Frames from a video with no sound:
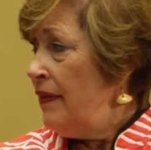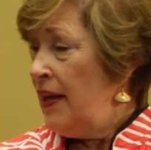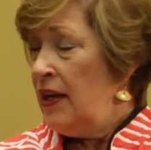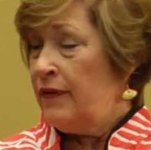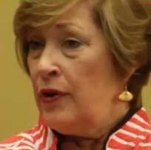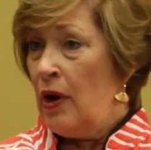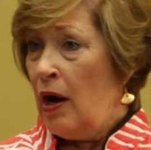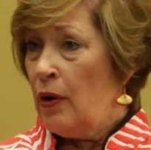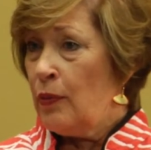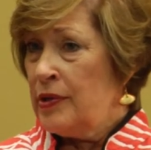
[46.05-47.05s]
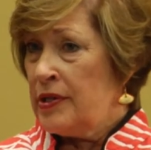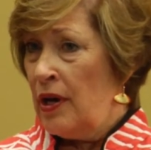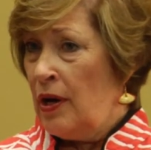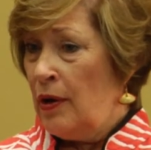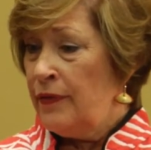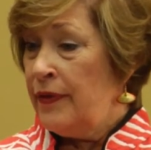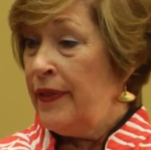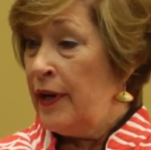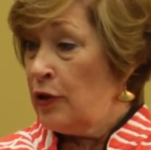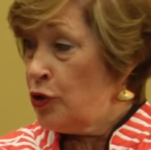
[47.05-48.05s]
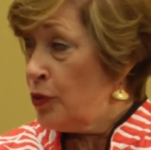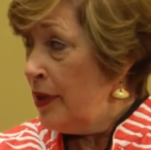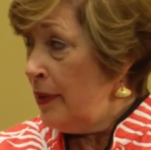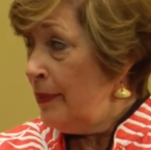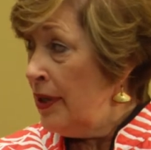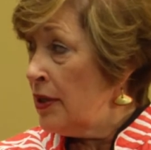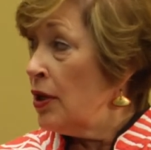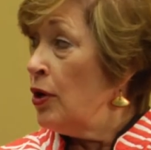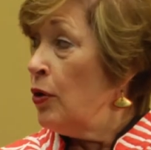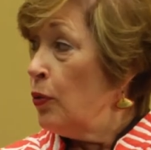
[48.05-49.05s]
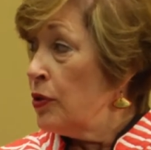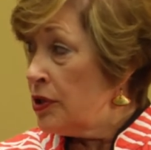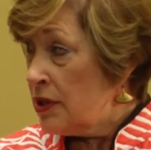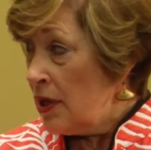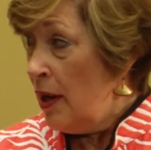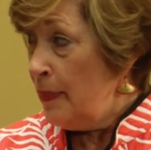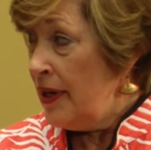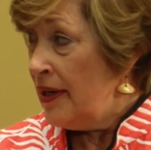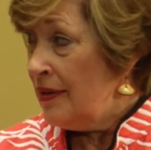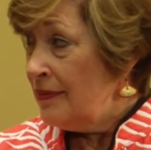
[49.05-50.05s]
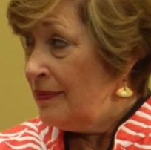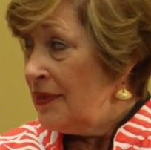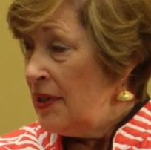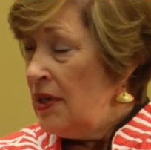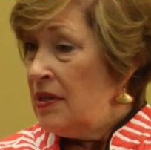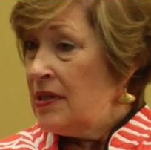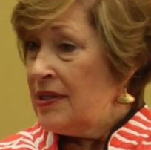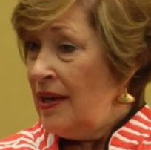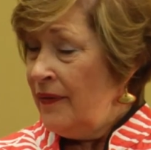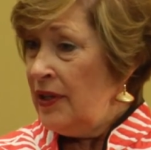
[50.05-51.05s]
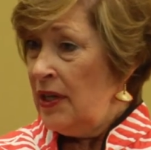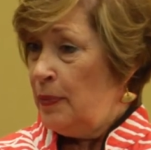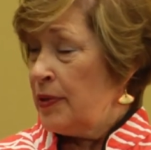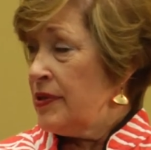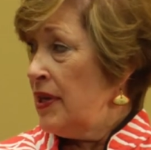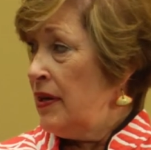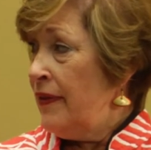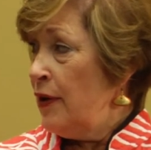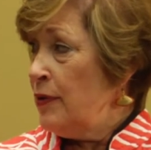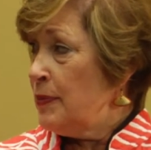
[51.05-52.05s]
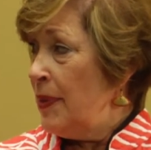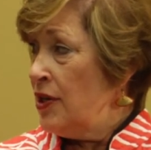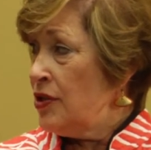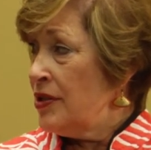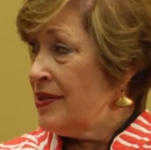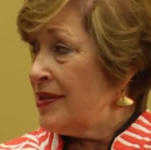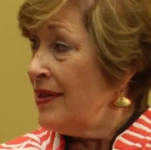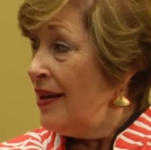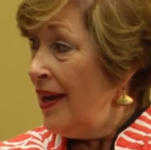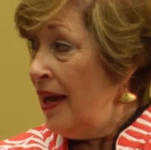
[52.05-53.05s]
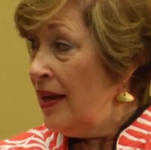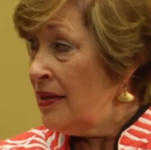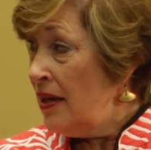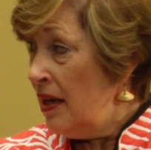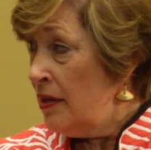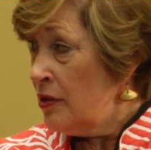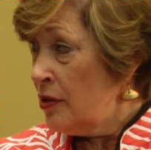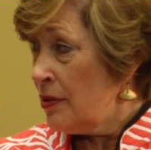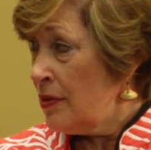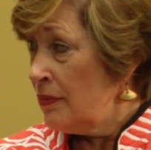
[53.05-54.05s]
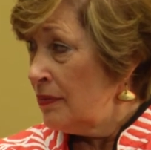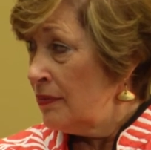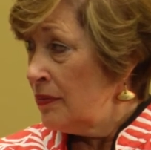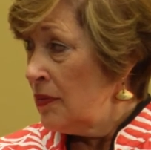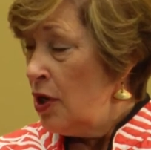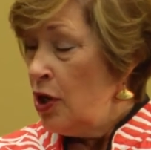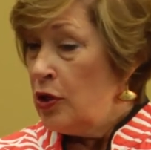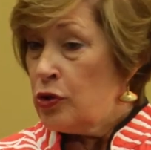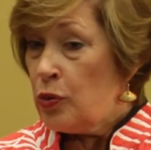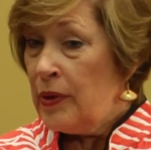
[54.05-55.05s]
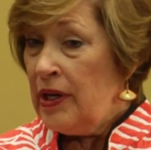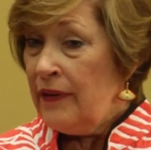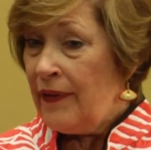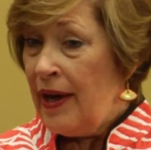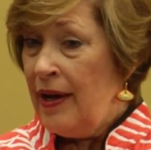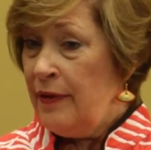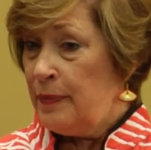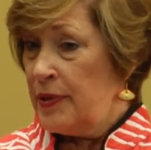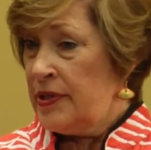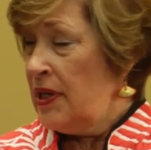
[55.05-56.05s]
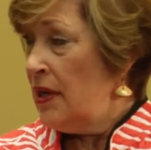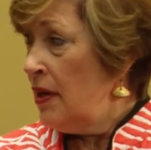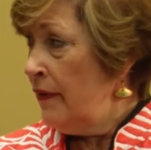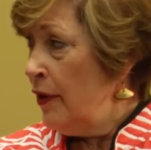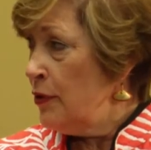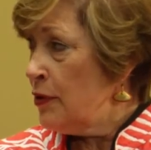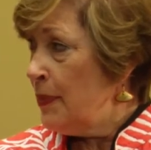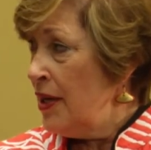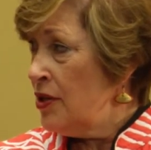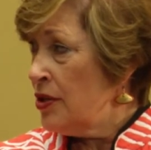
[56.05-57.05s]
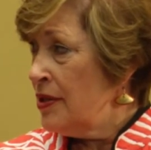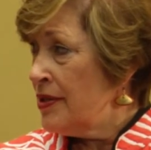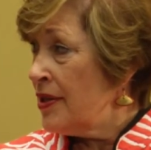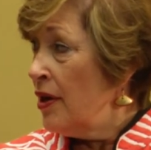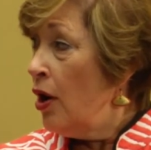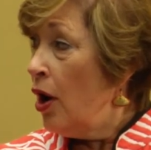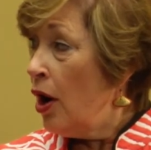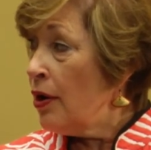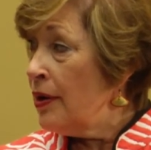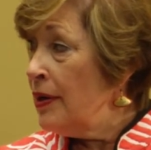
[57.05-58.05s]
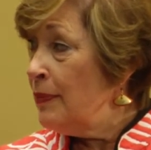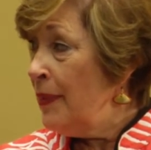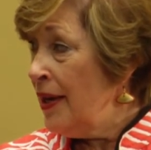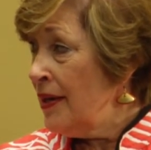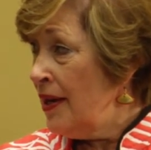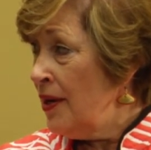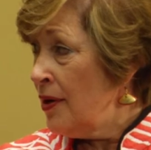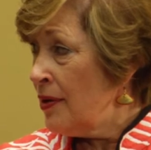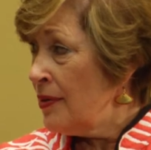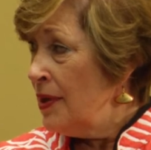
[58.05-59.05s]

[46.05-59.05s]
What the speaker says: that, if not resolved, their treatment was stopping. 70% of those patients had cancer. 25% of those patients are in Medicare,